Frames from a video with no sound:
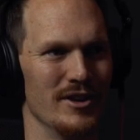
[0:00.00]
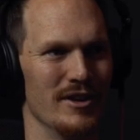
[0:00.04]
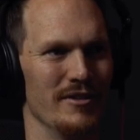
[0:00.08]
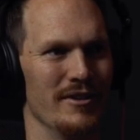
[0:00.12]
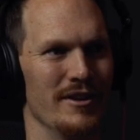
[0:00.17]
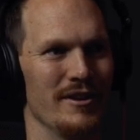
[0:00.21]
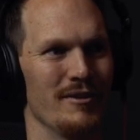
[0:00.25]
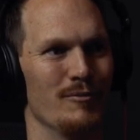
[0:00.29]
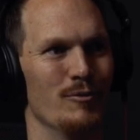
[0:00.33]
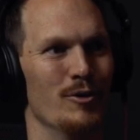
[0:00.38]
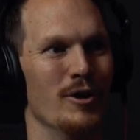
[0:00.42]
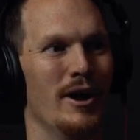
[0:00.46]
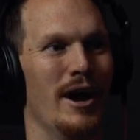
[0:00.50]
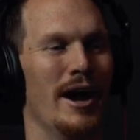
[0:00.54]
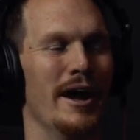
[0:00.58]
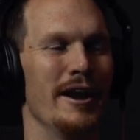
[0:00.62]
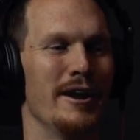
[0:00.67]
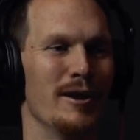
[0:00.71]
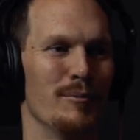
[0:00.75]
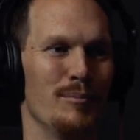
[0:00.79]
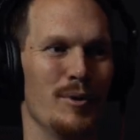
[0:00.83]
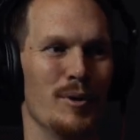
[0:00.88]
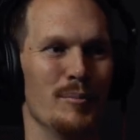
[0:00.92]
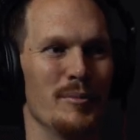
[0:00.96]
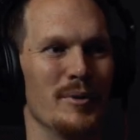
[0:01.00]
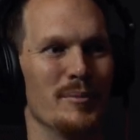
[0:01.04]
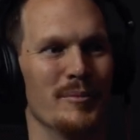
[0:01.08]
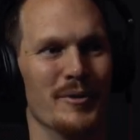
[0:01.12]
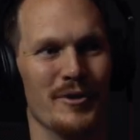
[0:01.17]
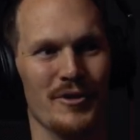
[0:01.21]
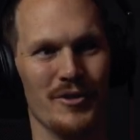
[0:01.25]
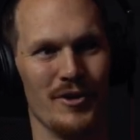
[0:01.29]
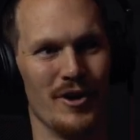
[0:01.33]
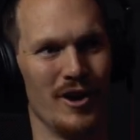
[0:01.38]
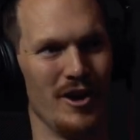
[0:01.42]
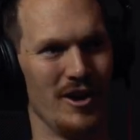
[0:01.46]
that. Like where I get pumped up
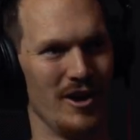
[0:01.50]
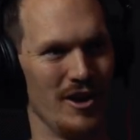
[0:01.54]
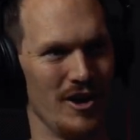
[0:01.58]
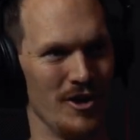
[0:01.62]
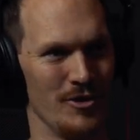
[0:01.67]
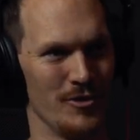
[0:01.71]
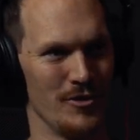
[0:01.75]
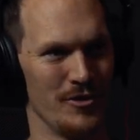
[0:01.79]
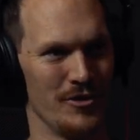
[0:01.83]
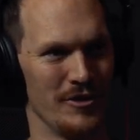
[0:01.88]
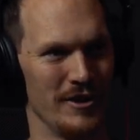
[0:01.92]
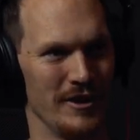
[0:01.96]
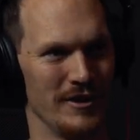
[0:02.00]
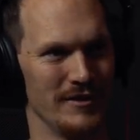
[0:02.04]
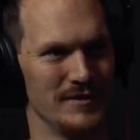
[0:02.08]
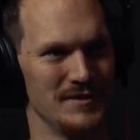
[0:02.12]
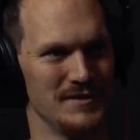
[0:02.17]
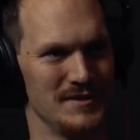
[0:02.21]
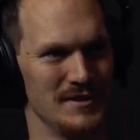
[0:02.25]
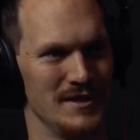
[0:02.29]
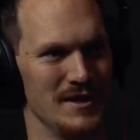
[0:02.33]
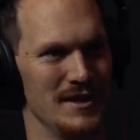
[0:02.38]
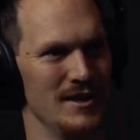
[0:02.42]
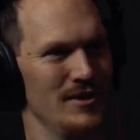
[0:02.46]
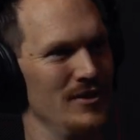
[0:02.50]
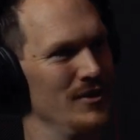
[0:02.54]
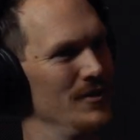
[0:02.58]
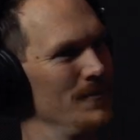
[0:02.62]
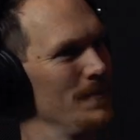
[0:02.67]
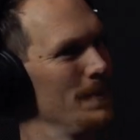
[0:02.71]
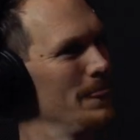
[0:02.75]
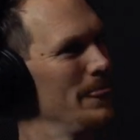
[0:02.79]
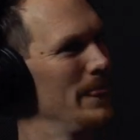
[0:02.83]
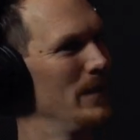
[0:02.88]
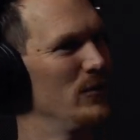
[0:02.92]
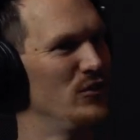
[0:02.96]
on other things,
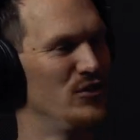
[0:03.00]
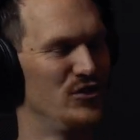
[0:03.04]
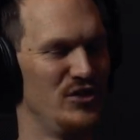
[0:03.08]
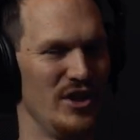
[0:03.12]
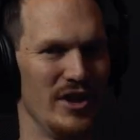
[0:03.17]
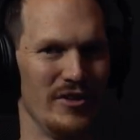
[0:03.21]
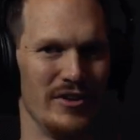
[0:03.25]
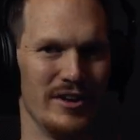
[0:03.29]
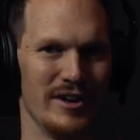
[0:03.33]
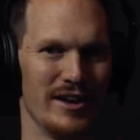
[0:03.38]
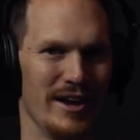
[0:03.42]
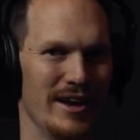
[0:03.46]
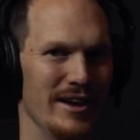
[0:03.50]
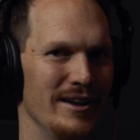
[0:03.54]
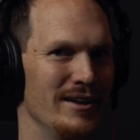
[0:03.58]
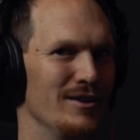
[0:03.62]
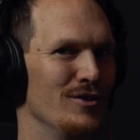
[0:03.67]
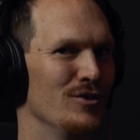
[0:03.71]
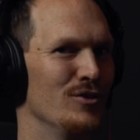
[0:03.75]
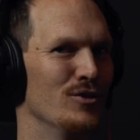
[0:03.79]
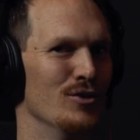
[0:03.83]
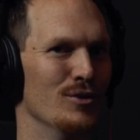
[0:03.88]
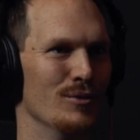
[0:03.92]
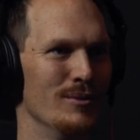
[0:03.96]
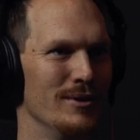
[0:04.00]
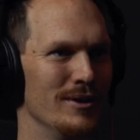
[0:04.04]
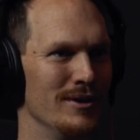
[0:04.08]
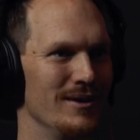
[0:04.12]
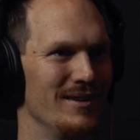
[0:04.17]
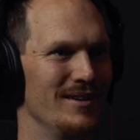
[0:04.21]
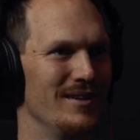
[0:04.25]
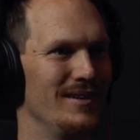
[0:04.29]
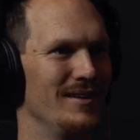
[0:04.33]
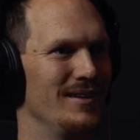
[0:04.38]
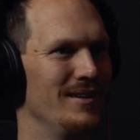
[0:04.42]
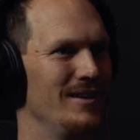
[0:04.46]
selling, I can do it
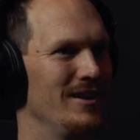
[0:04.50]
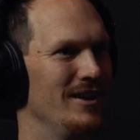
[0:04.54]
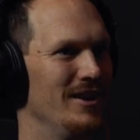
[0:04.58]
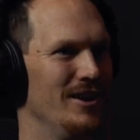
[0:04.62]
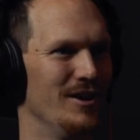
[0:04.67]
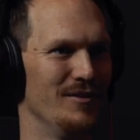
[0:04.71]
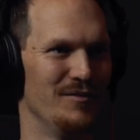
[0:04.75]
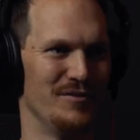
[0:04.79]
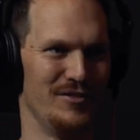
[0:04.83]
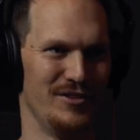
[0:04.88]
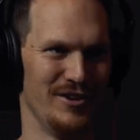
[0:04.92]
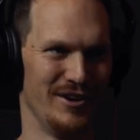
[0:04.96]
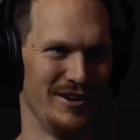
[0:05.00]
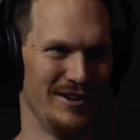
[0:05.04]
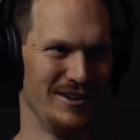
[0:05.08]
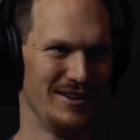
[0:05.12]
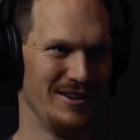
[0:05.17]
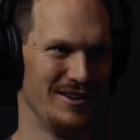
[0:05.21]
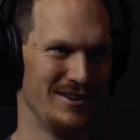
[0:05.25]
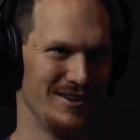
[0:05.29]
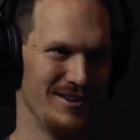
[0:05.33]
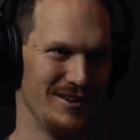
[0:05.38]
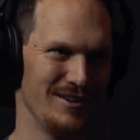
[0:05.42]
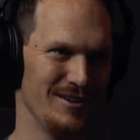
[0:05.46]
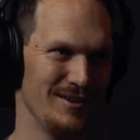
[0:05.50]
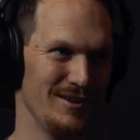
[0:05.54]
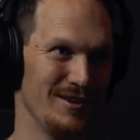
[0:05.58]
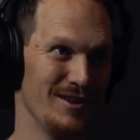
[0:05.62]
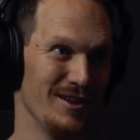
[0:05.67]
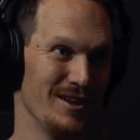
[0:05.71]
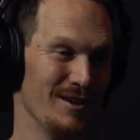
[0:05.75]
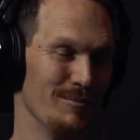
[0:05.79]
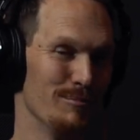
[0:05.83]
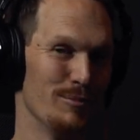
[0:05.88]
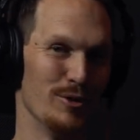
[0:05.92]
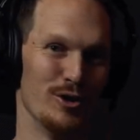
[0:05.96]
and I've done it,
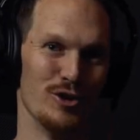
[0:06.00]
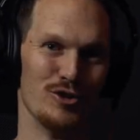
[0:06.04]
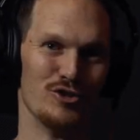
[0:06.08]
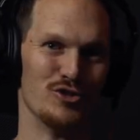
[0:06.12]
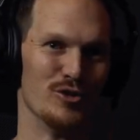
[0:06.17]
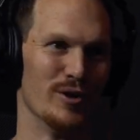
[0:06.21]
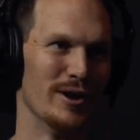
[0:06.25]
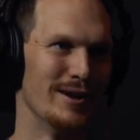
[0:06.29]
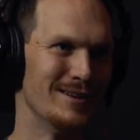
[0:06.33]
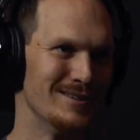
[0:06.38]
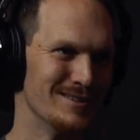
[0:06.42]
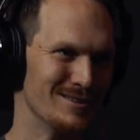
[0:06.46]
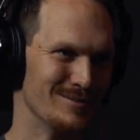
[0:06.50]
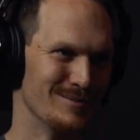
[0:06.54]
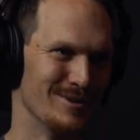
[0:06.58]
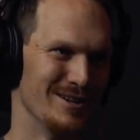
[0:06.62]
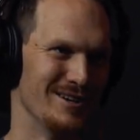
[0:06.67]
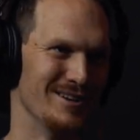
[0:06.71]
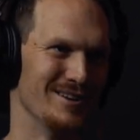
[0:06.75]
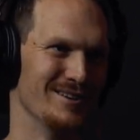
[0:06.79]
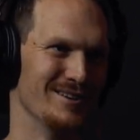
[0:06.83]
but it drains me.